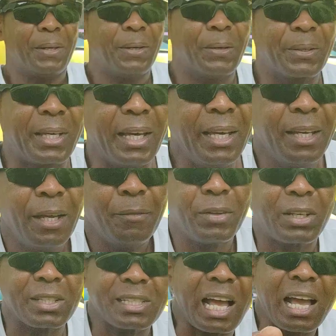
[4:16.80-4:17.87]
Okay?
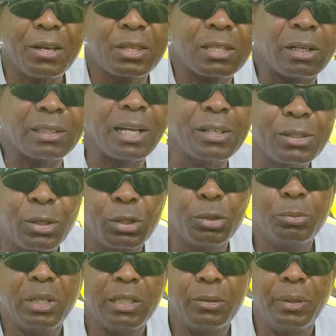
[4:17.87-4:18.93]
Because I thought I will
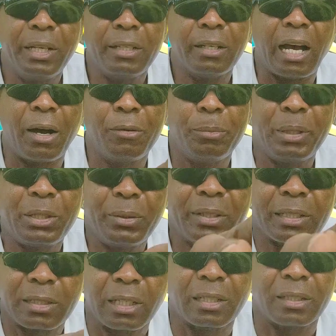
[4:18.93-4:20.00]
be doing
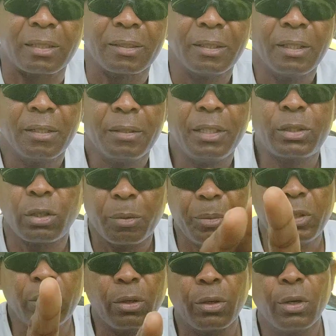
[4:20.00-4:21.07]
the turtle. He told
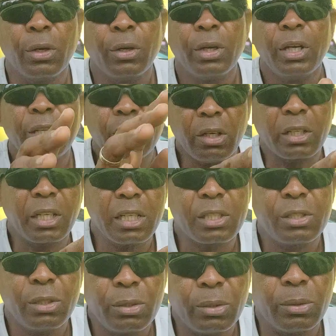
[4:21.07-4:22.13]
me, no, in your
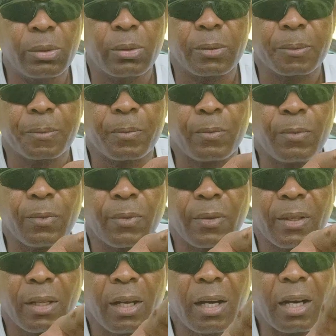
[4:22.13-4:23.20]
case, you do
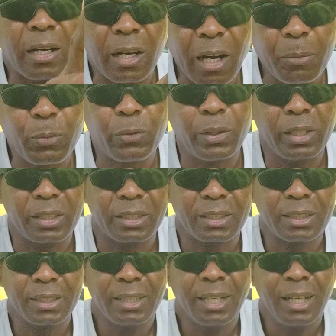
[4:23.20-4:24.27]
a cup
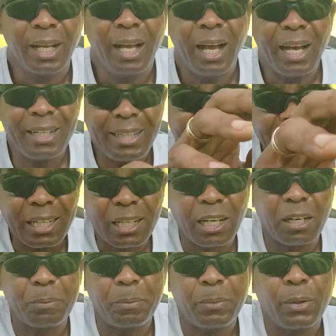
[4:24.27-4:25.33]
first. And that
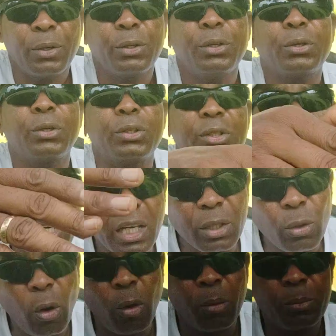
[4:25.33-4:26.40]
cup, you're going to take
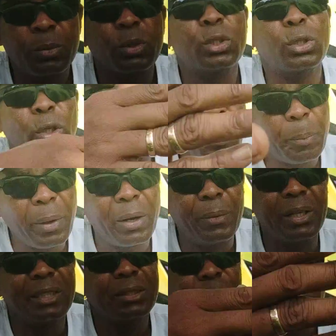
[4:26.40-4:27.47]
it home to show your
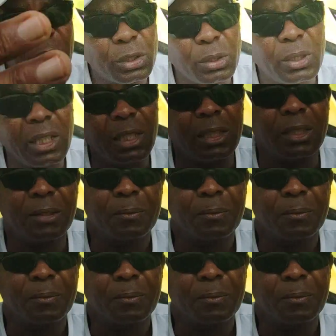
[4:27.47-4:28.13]
parents what you did.